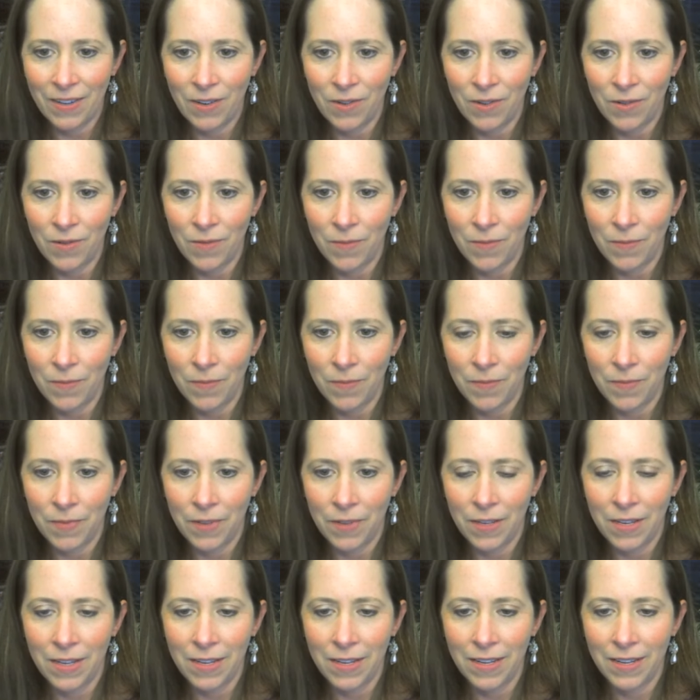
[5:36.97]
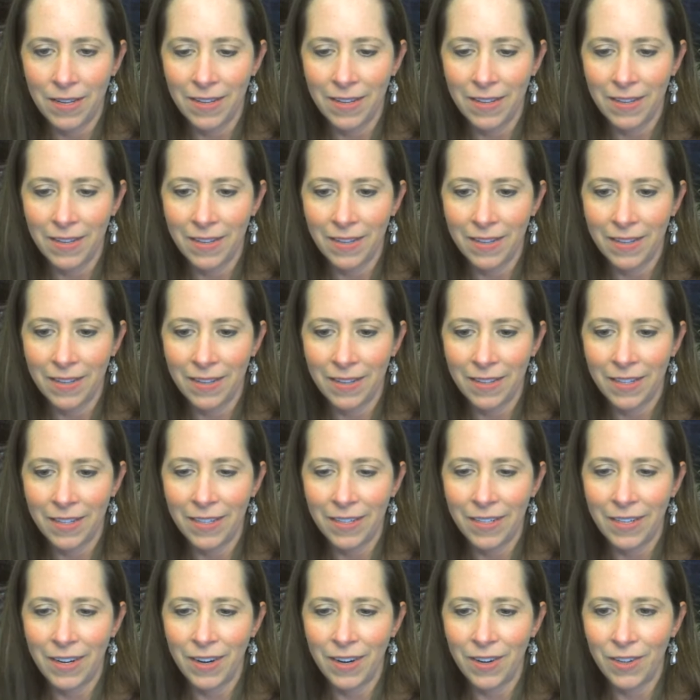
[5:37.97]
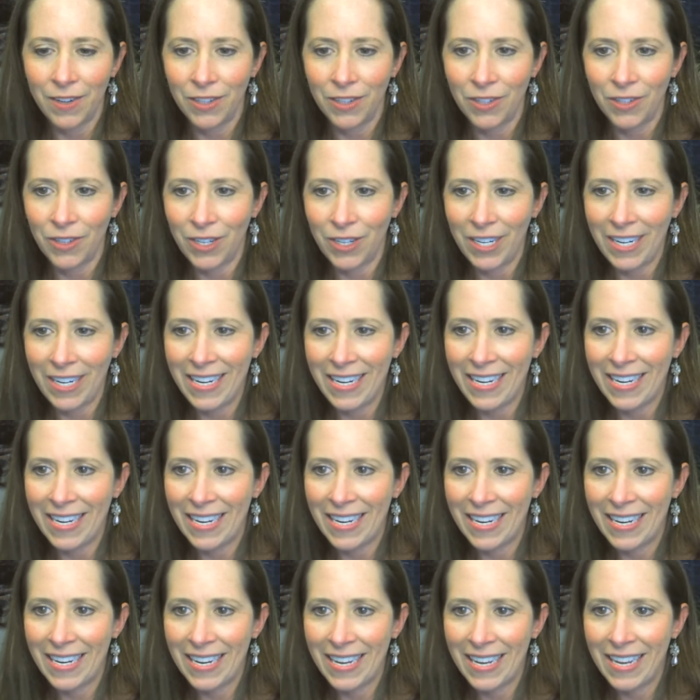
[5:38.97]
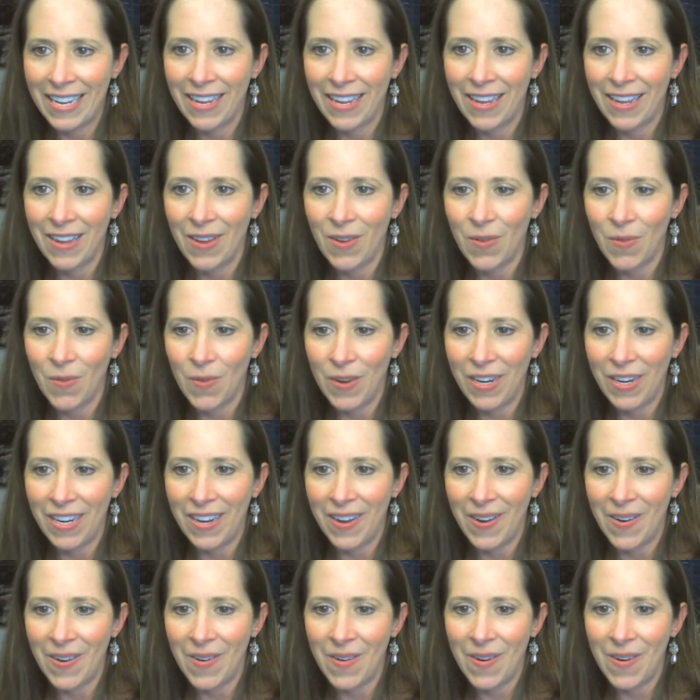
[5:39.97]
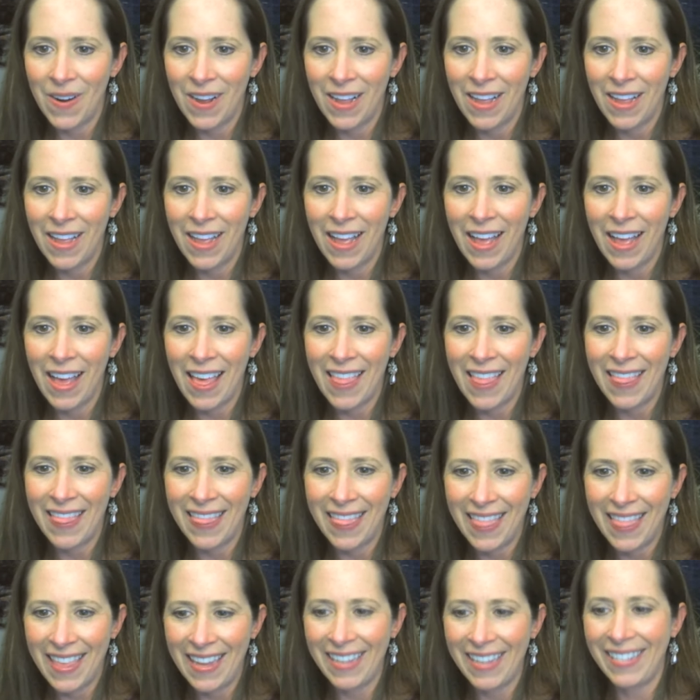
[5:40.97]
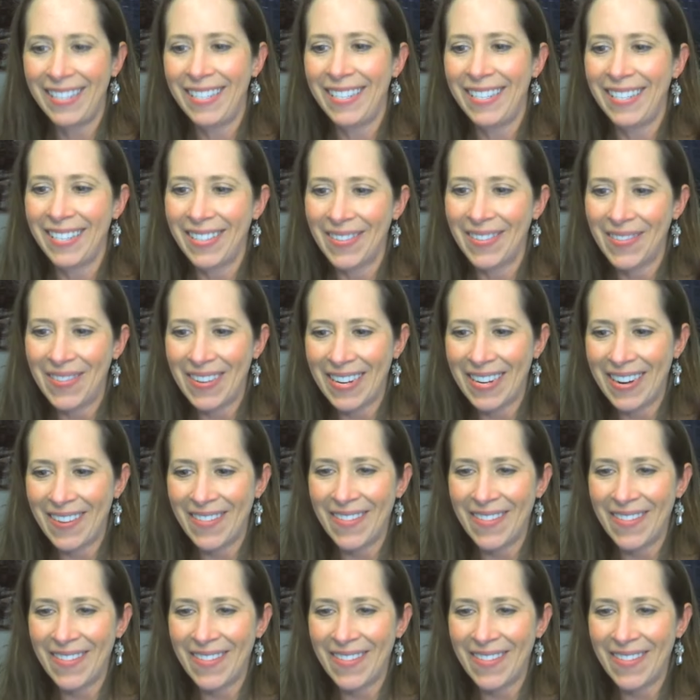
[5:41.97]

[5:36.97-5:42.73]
Oh, share screen, window. This is the one I